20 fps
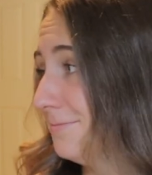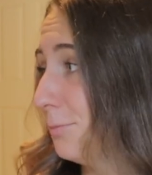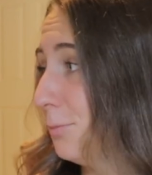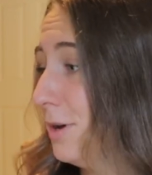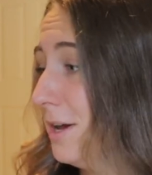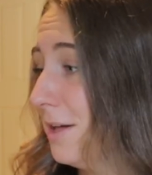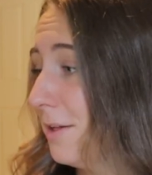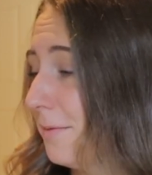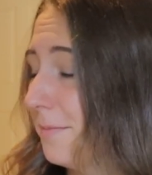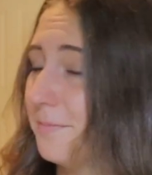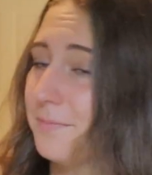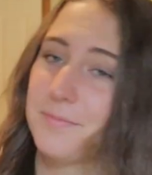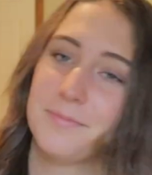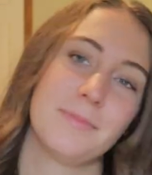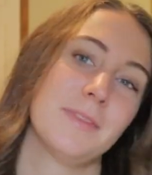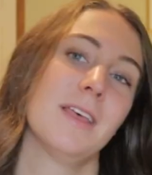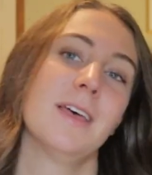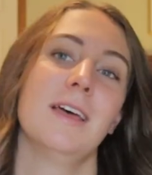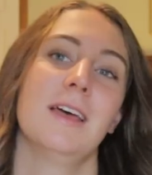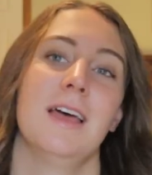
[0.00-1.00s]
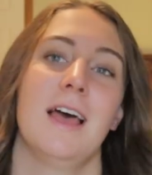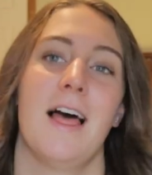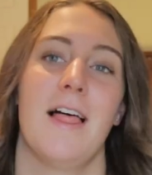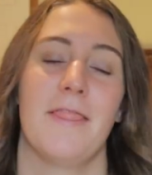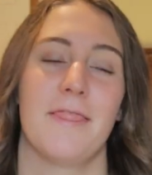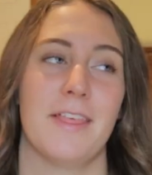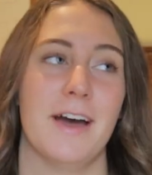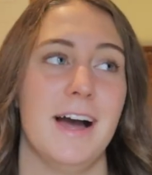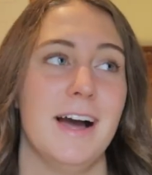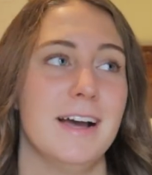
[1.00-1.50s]
Well,
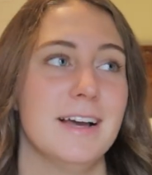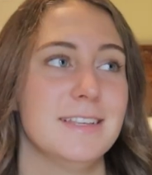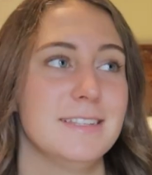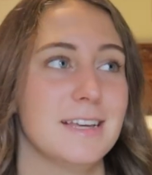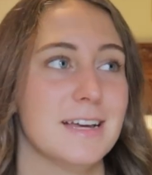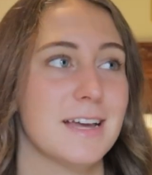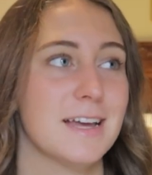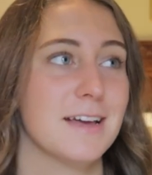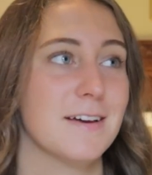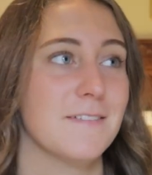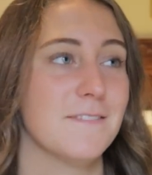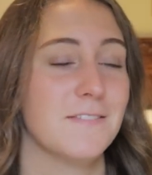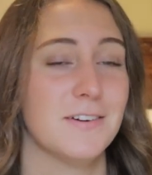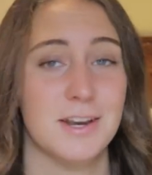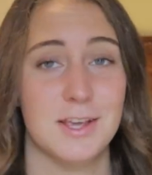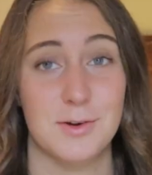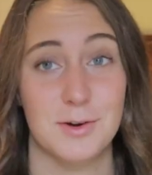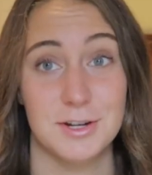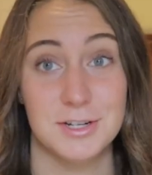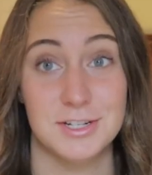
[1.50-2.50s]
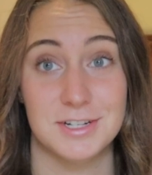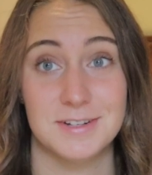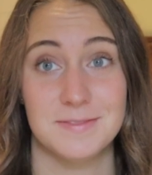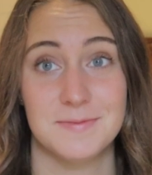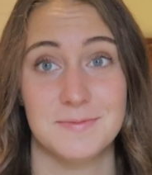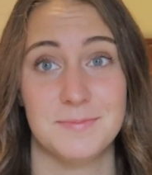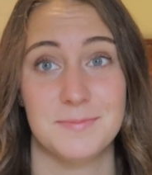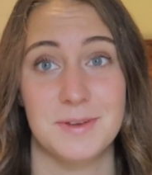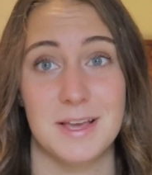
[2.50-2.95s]
that is a funny question,